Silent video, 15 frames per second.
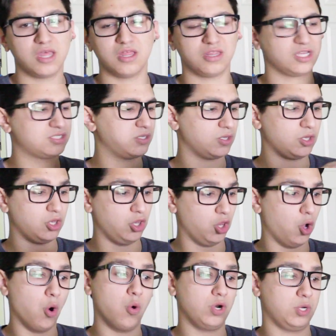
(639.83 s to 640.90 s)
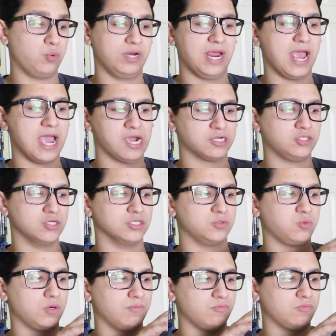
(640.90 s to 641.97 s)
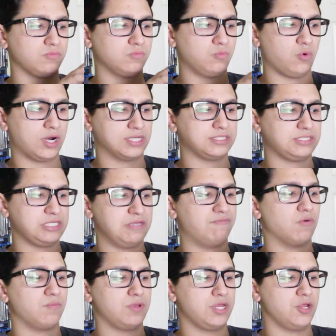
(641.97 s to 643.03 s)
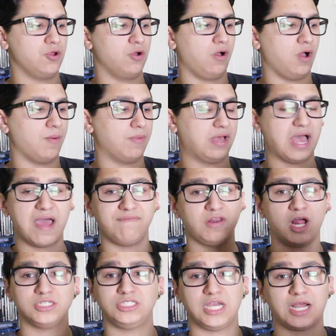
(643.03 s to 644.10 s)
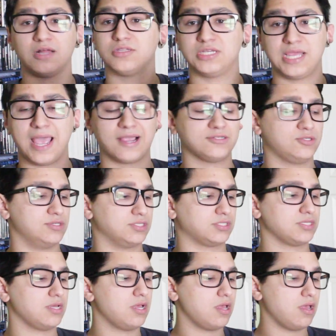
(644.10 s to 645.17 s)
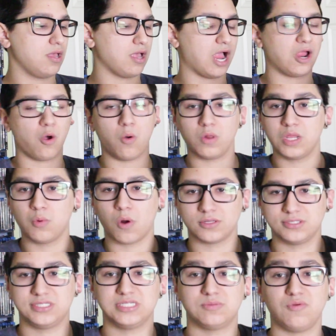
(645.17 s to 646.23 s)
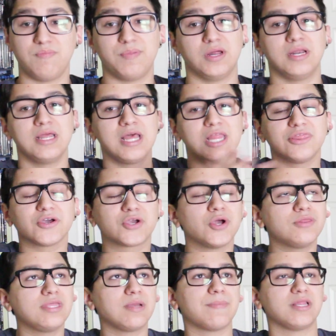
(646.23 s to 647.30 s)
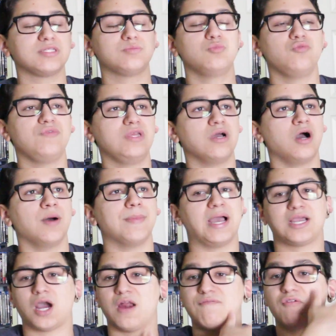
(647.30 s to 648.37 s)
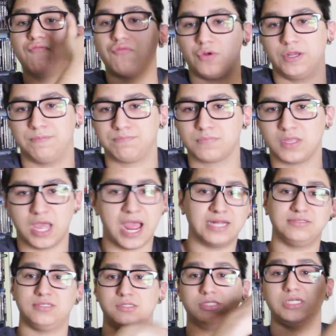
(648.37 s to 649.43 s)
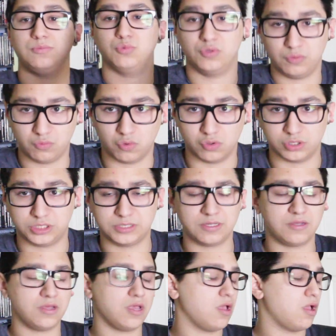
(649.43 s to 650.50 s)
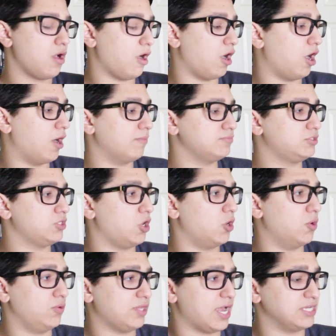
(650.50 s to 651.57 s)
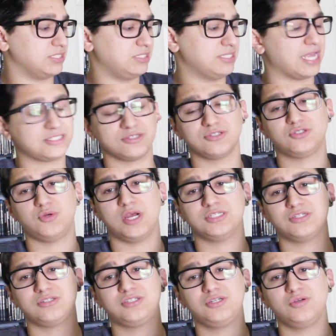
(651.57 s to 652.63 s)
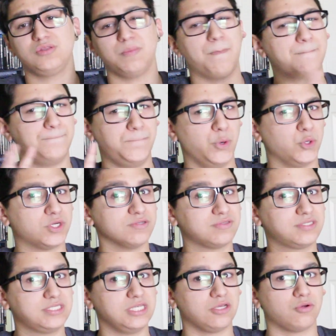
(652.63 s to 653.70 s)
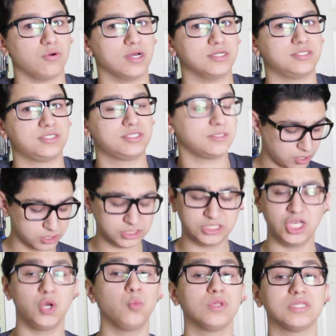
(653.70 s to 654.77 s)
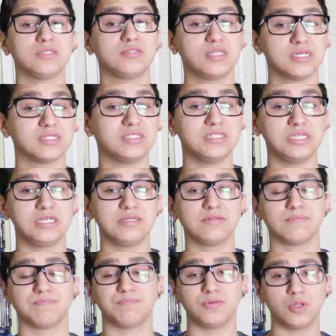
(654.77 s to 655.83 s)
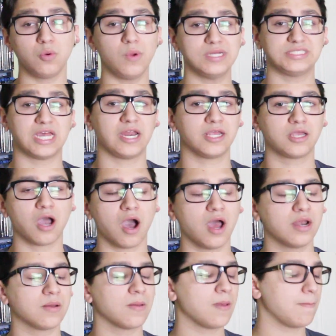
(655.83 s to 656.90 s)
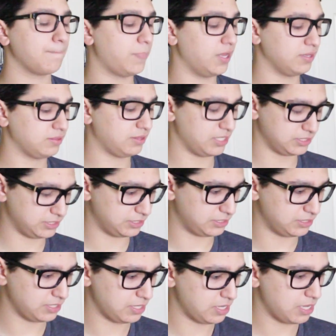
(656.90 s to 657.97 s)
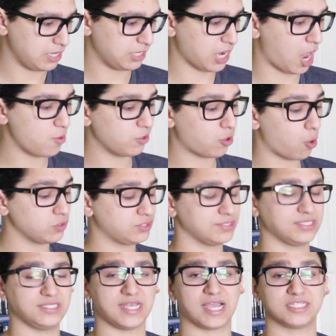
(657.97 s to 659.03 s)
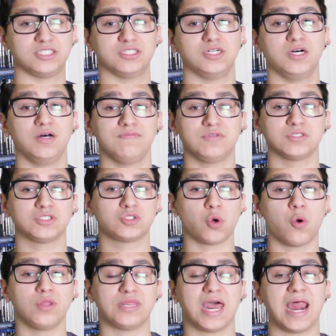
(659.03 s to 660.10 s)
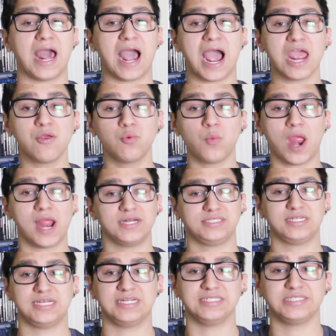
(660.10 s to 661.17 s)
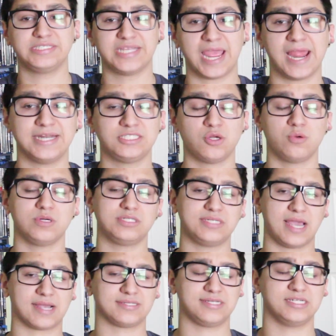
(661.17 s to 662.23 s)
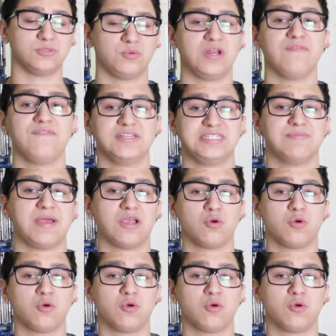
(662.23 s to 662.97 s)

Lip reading: That's loaded with extras from what I see from here. Have not checked out the extras. I only want to see this movie, but the good thing about this movie, I got it for free at Disney Movie Wars. So that is National Treasure 2, The Book of Secrets. Continue with the Disney Blu-ray that I got, but now we're going to a section of the store that I rent in San Antonio, Texas when I visit my